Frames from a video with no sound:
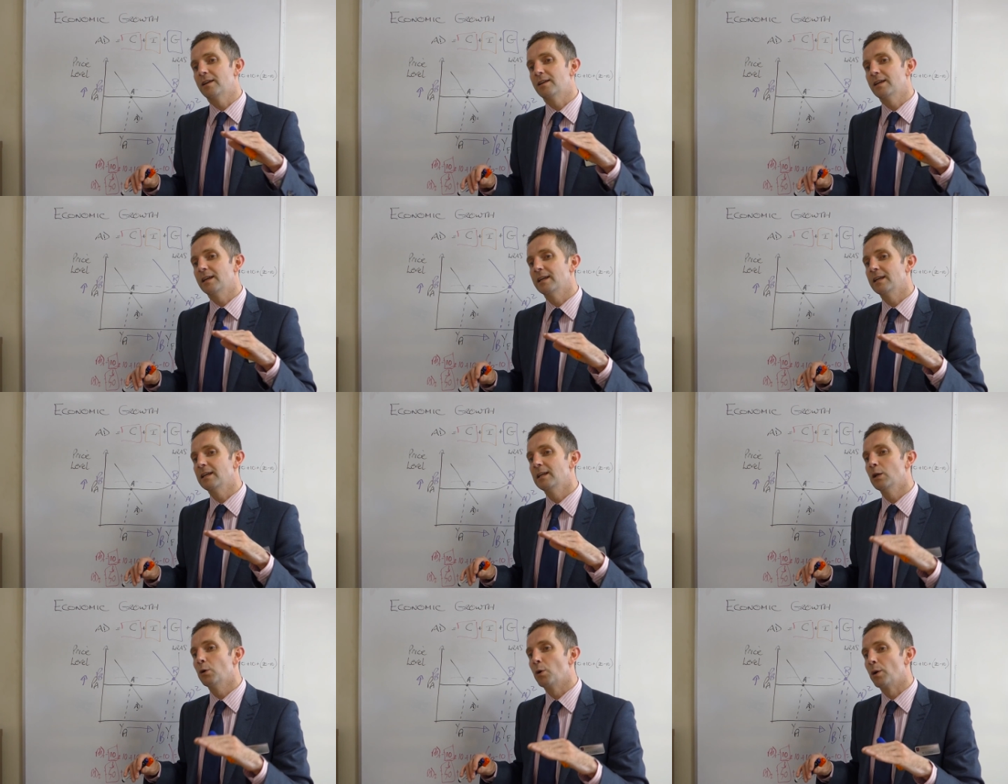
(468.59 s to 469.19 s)
at
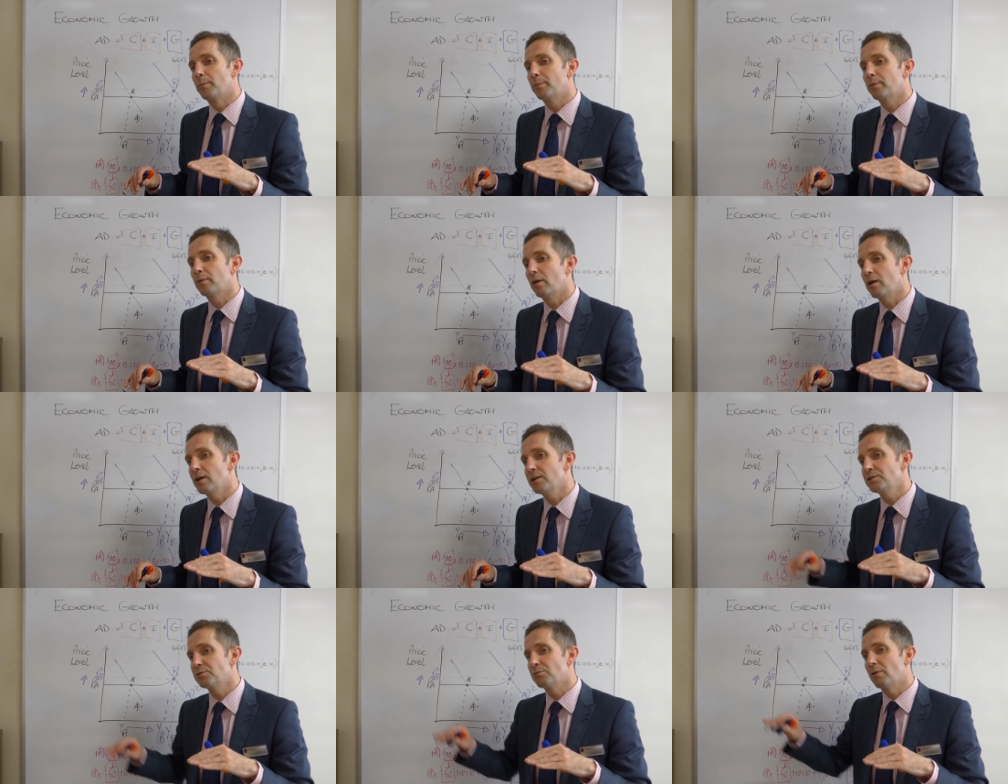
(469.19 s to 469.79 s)
a lower
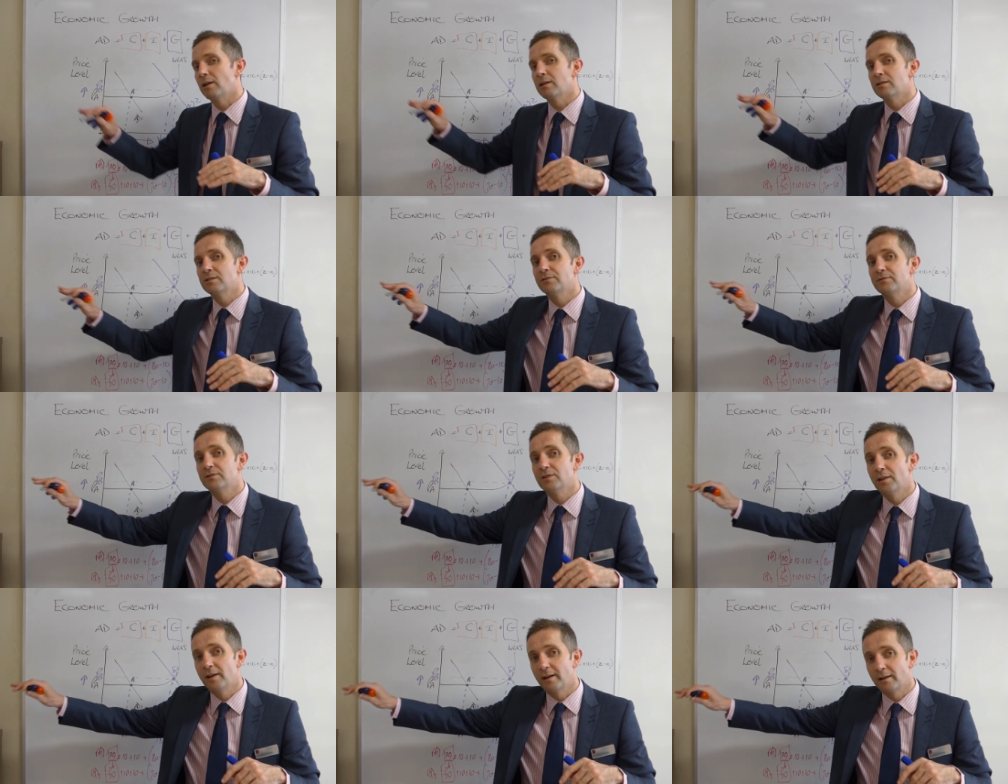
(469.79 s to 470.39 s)
price
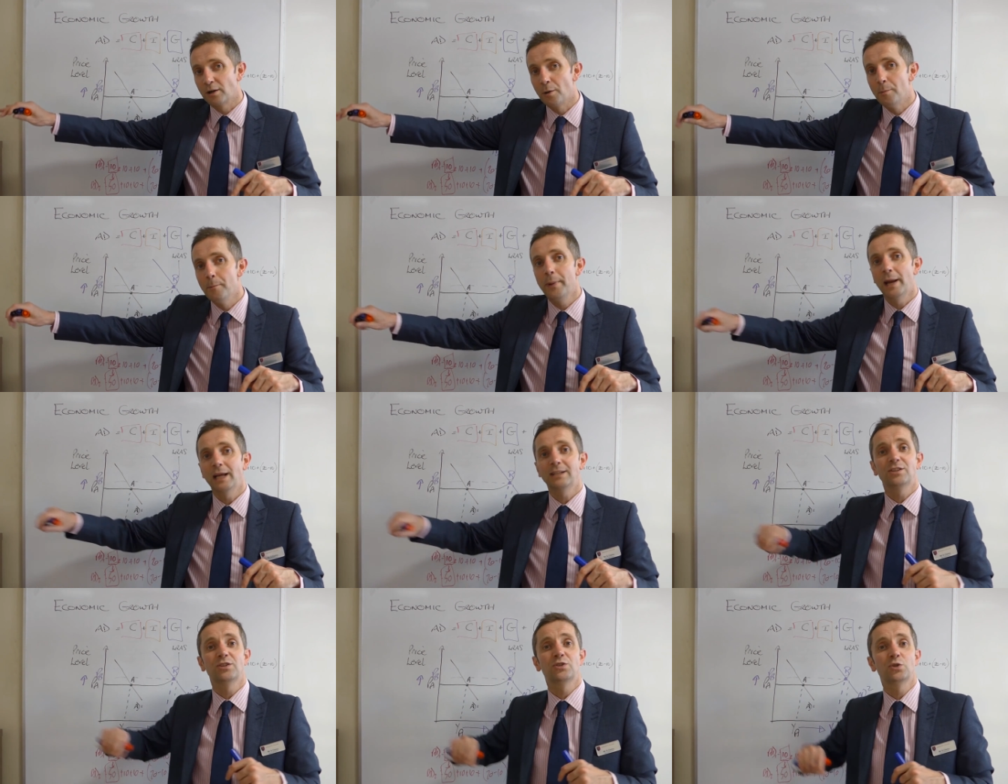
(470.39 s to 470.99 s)
relative to their
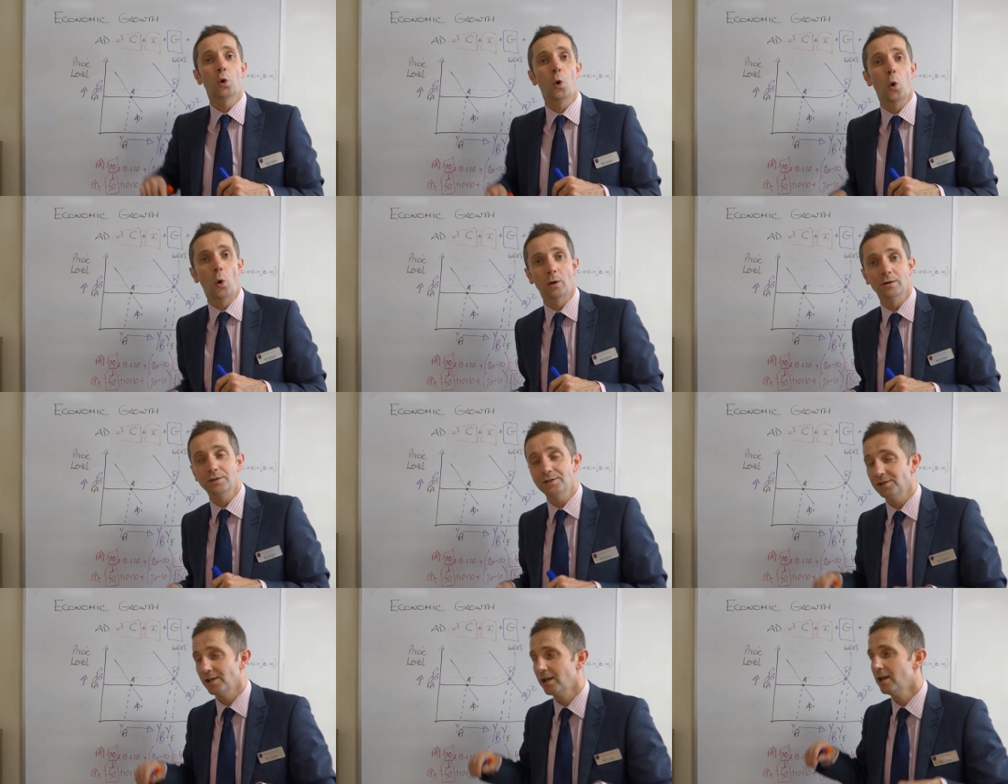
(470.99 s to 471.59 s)

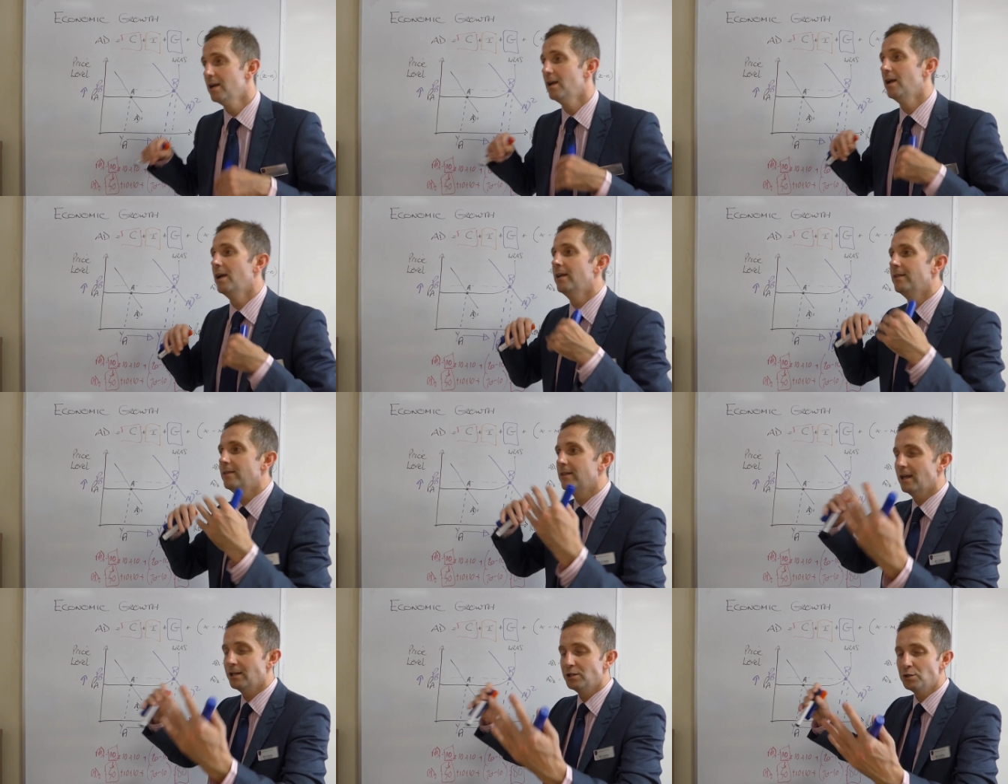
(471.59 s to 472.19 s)
competitors,
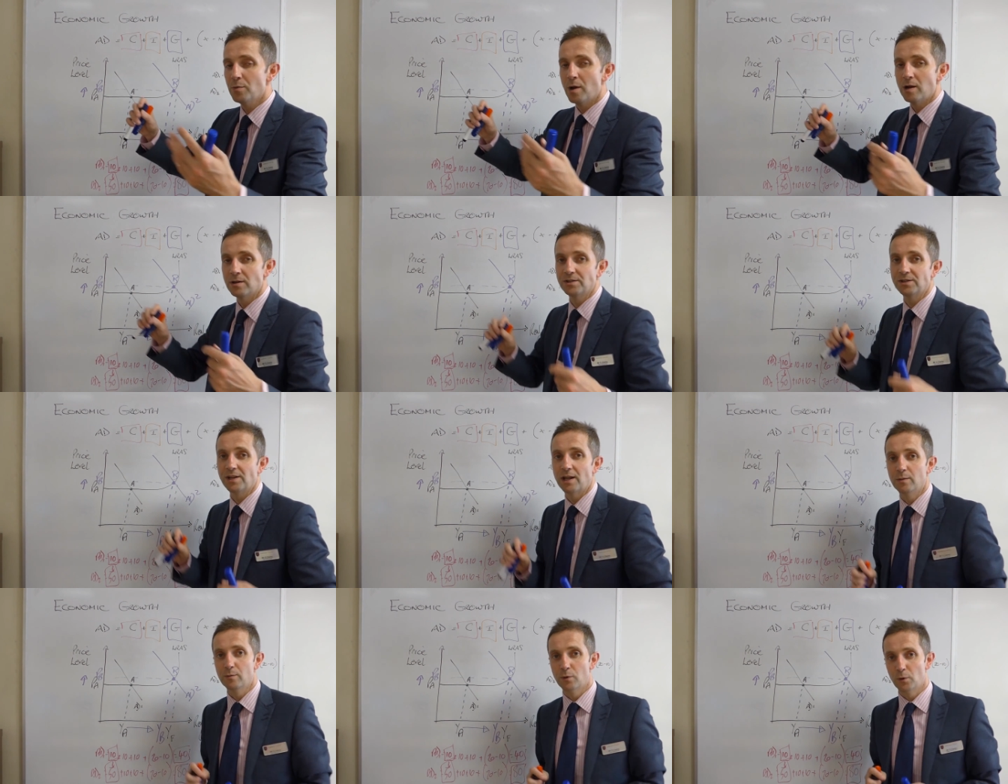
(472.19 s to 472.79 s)
then you might
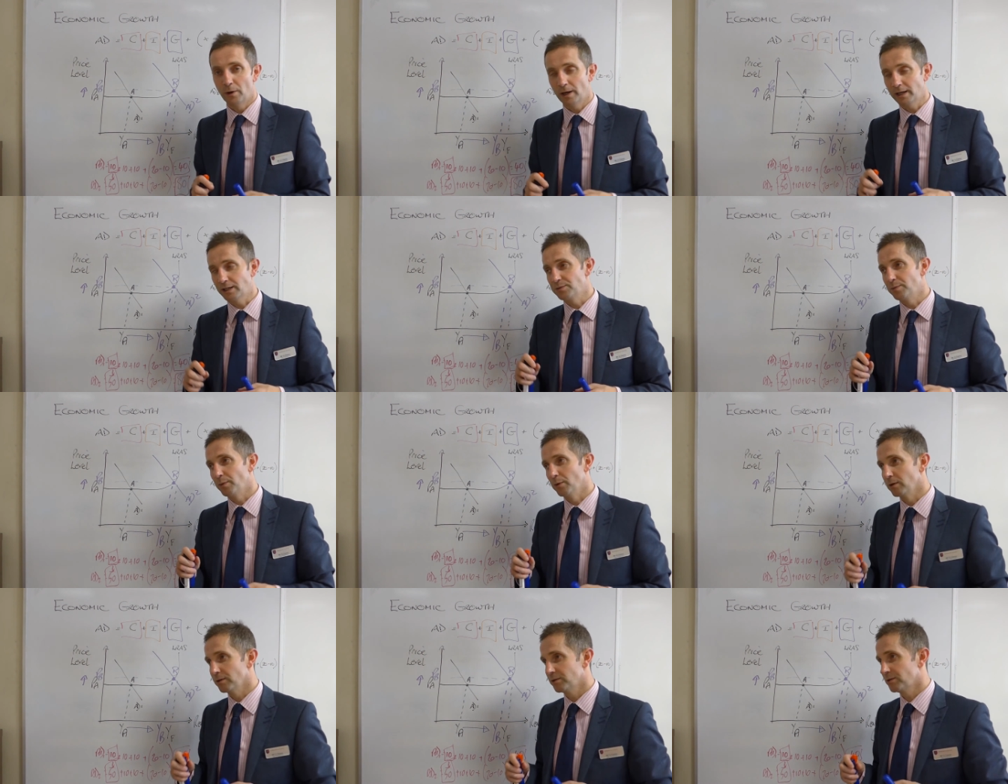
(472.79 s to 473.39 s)
sell more
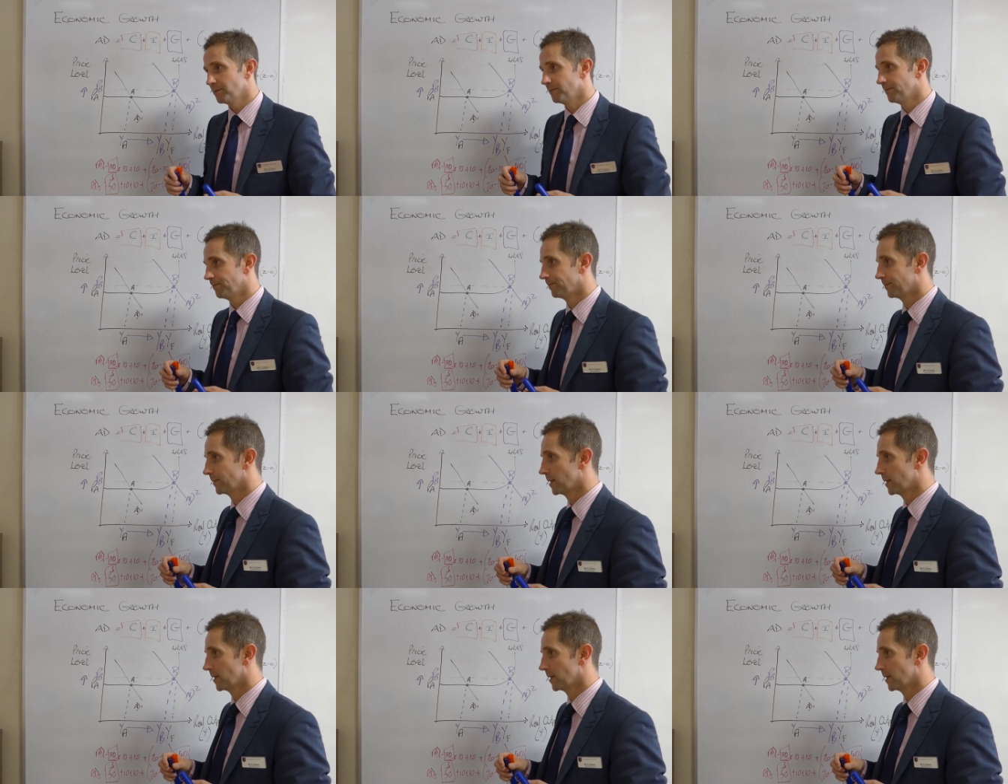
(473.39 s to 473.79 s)
exports.